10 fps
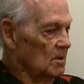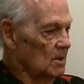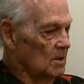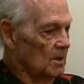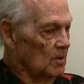
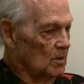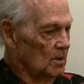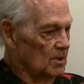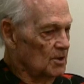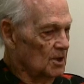in
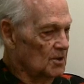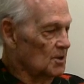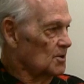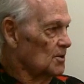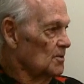
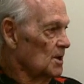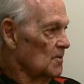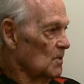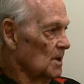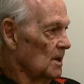1962,
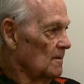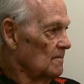didn't we?